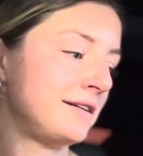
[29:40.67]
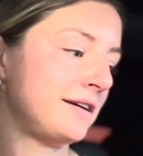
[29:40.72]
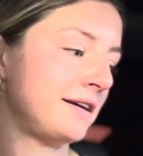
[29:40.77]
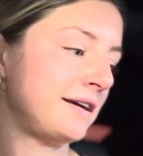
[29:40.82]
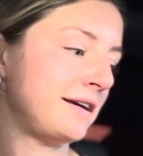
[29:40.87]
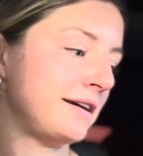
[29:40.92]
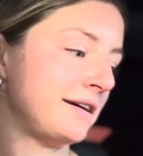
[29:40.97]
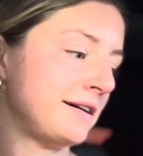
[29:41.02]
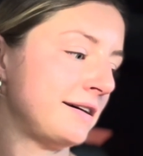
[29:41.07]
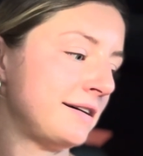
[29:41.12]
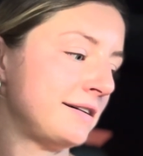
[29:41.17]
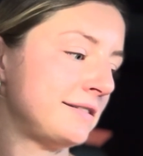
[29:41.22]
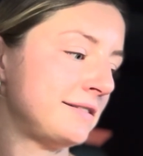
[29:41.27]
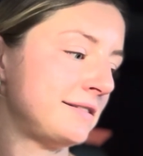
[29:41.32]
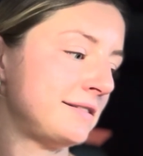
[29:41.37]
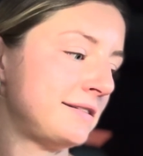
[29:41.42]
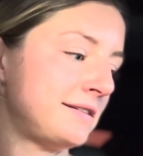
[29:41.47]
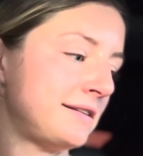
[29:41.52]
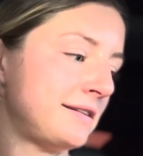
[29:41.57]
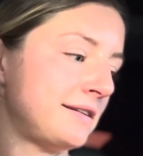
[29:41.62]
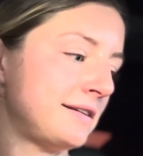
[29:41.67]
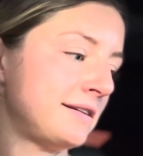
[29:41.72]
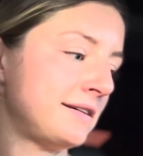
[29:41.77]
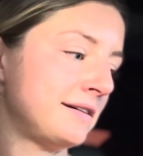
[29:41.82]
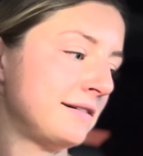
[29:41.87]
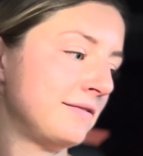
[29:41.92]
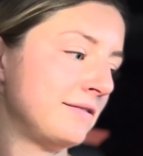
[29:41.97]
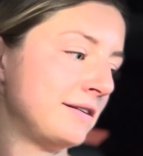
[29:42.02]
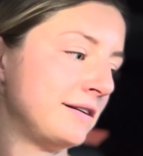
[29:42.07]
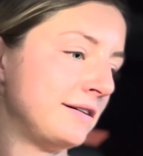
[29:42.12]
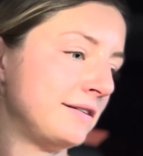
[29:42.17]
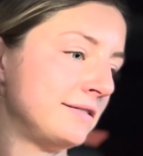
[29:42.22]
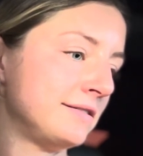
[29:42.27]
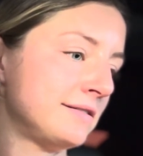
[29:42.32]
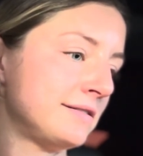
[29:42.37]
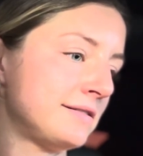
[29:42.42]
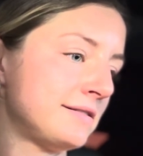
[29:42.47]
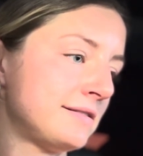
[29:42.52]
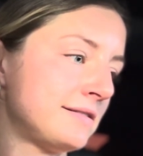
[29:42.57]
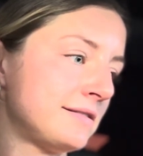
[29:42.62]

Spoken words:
And what else?